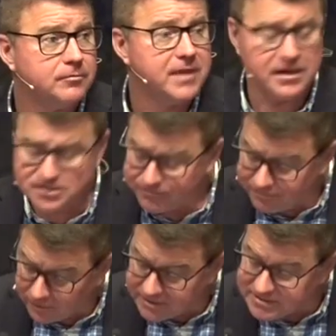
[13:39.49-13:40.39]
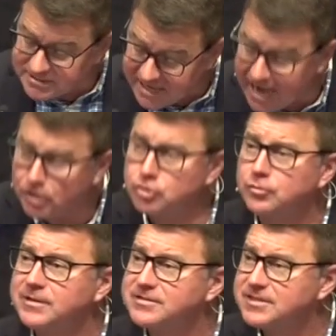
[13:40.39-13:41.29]
That is a very
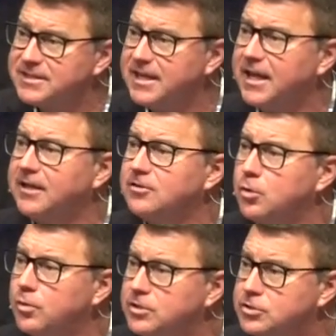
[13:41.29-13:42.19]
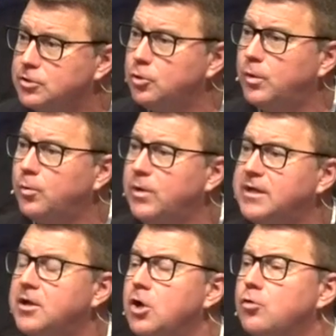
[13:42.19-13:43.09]
dangerous thing that we do when
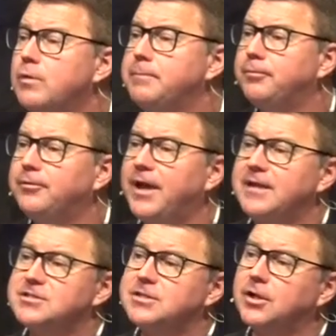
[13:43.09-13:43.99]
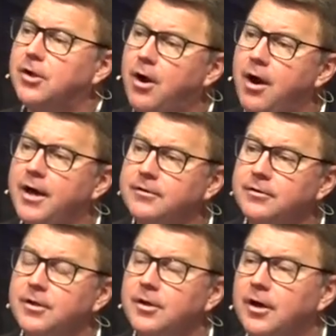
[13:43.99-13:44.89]
we replace the God
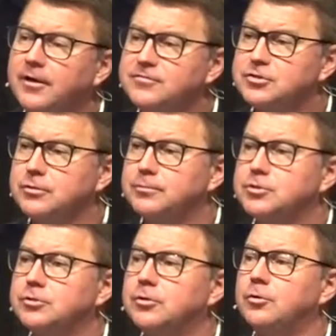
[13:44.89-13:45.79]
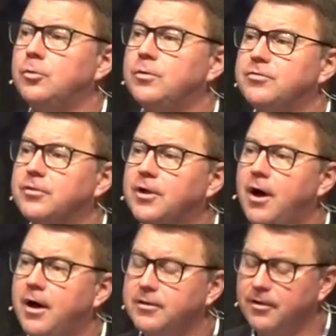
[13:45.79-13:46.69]
of Scripture with the
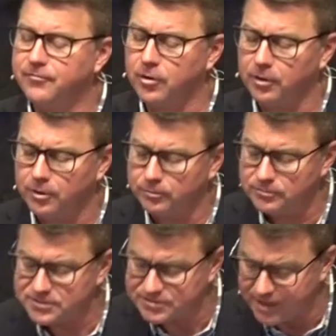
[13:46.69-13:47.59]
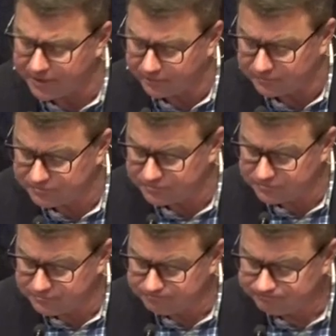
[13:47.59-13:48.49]
God of our own desires.